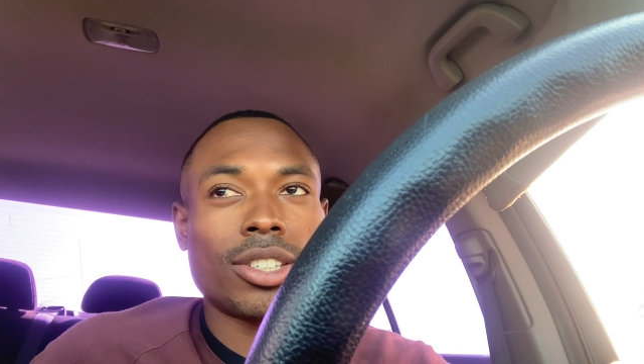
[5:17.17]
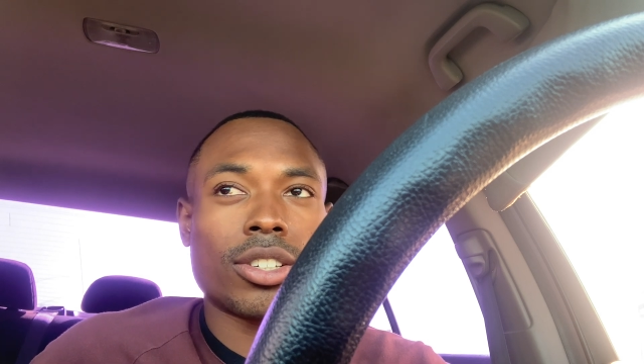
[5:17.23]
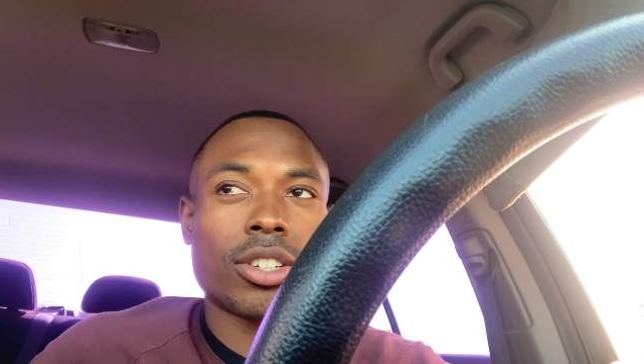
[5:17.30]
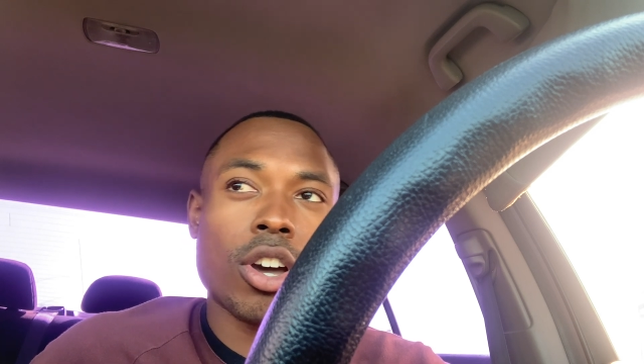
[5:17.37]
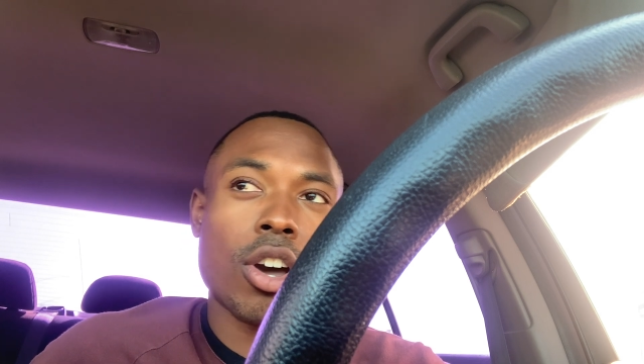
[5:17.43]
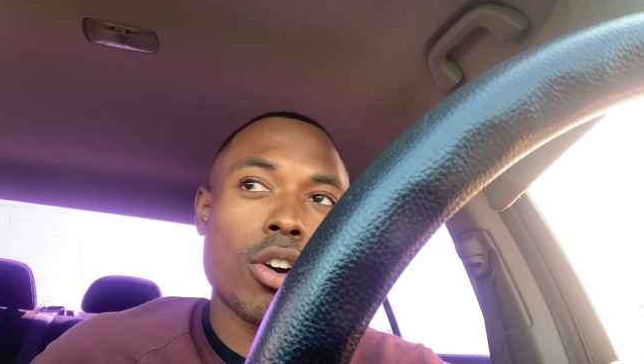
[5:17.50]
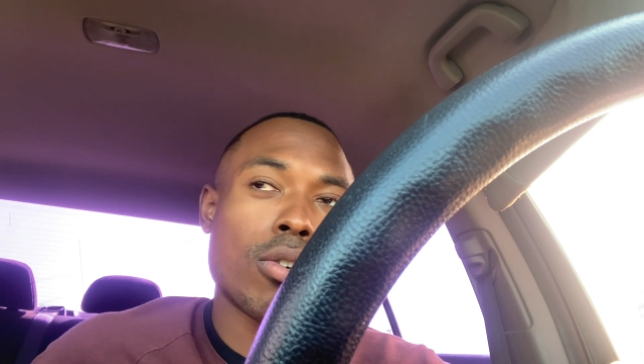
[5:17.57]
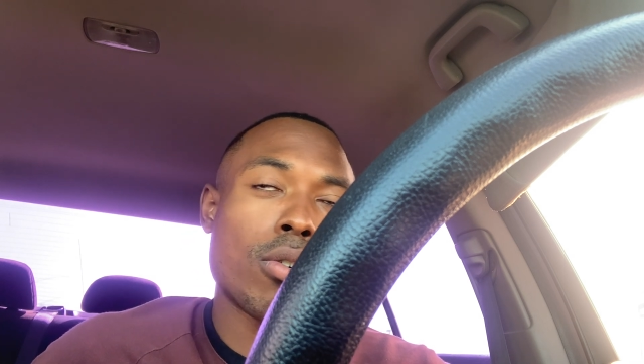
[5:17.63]

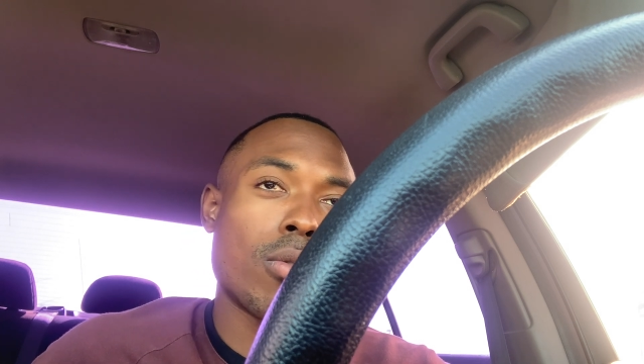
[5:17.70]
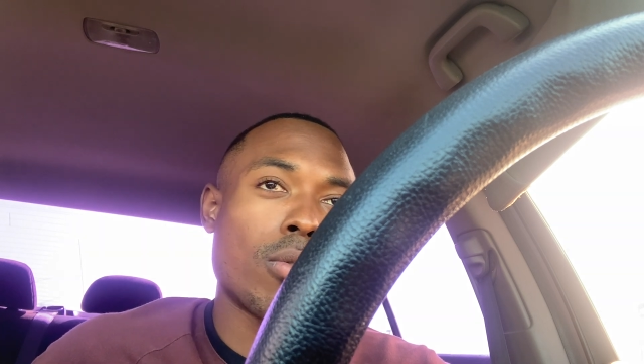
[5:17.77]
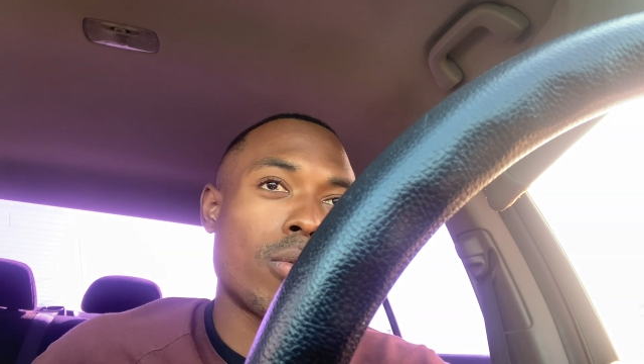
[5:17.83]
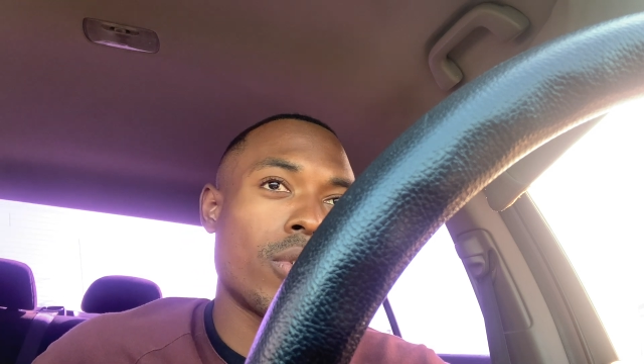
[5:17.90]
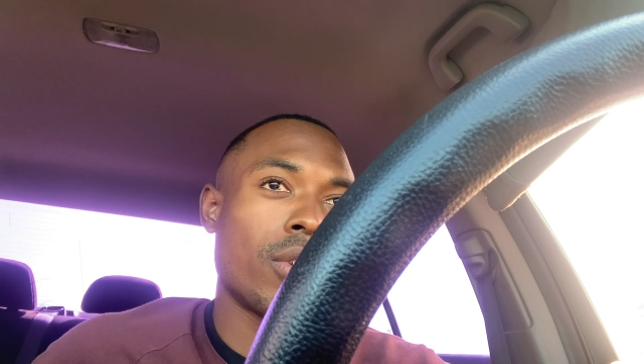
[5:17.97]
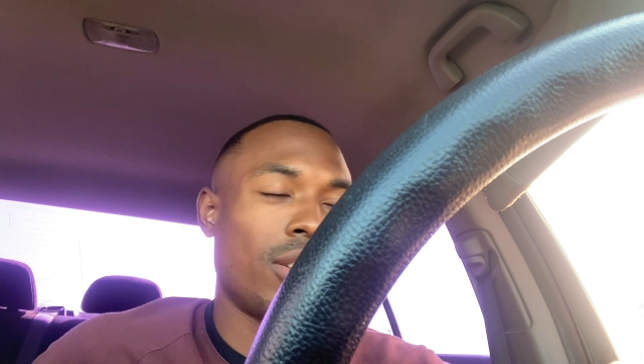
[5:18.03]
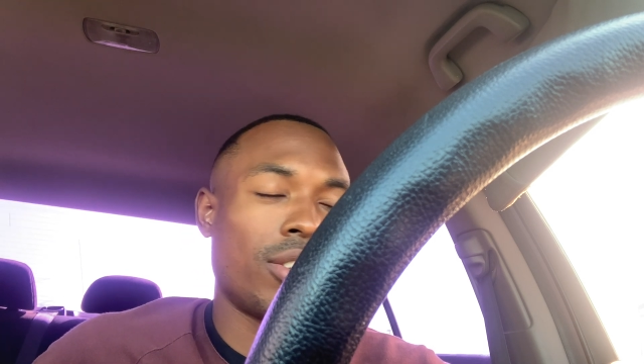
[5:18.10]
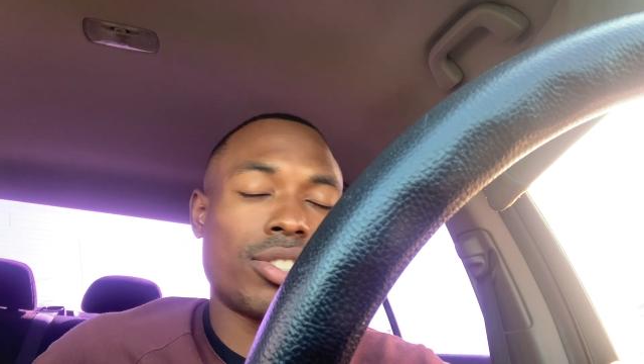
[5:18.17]
cold
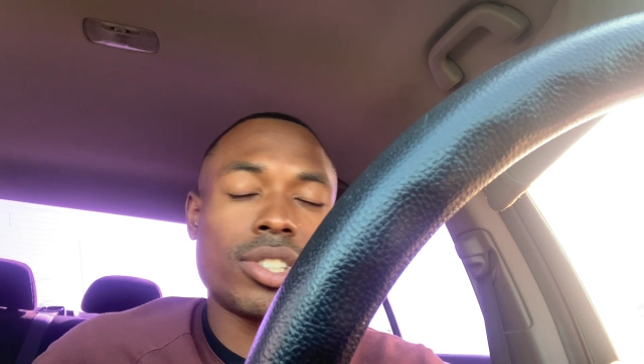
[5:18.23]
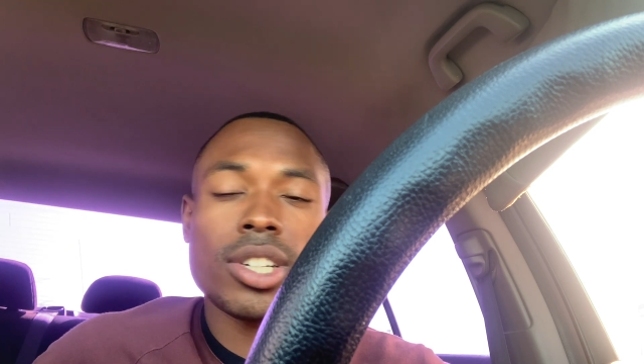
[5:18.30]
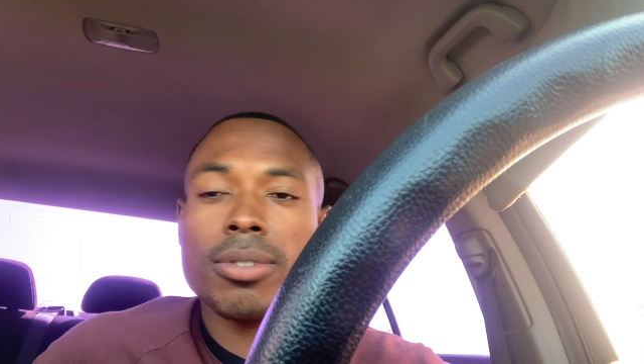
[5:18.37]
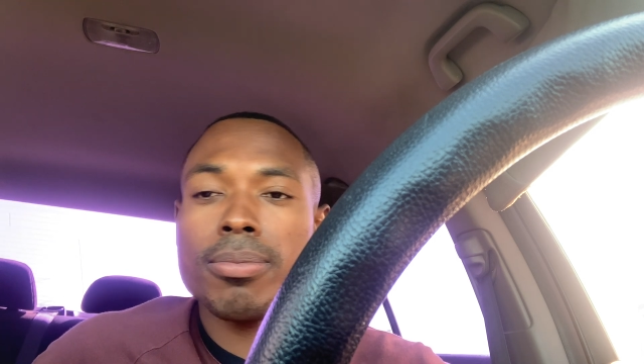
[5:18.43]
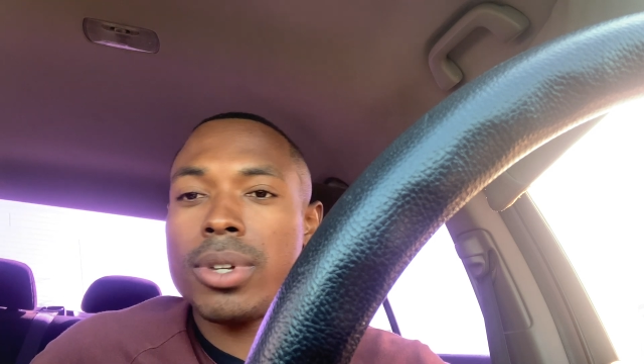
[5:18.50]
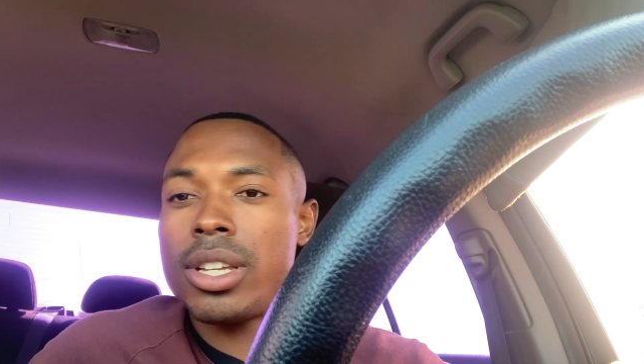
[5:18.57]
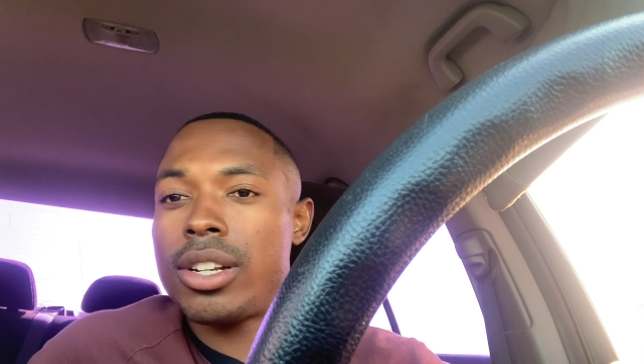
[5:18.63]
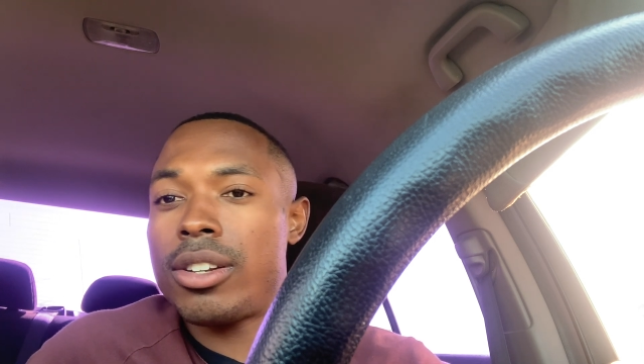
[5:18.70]
and shook
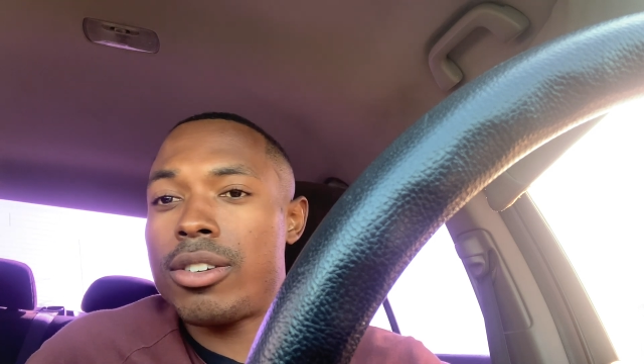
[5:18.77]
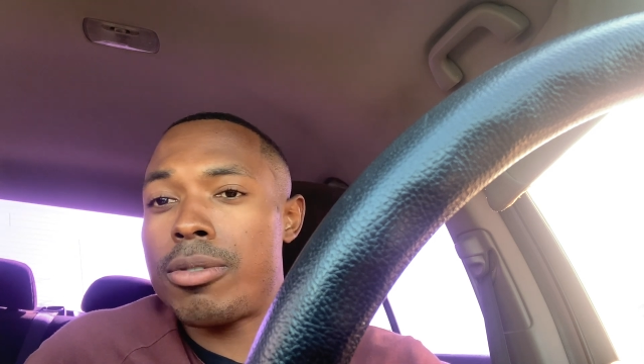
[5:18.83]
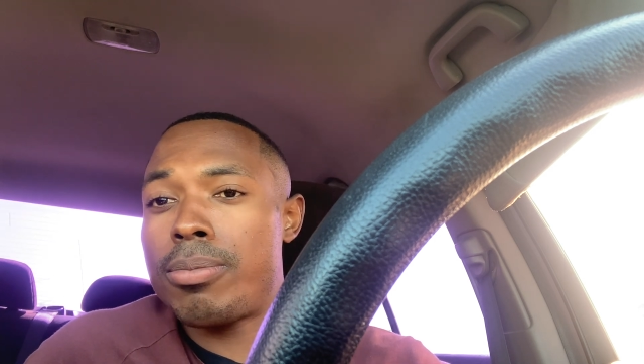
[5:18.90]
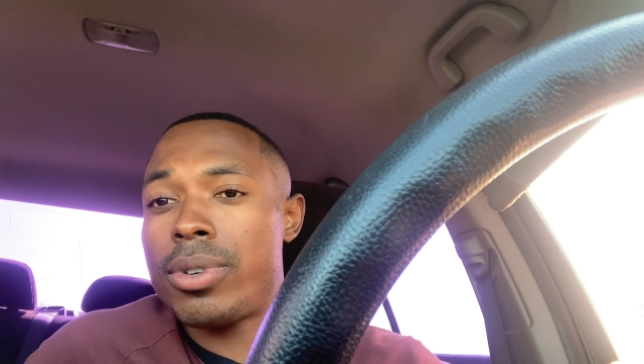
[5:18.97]
me a little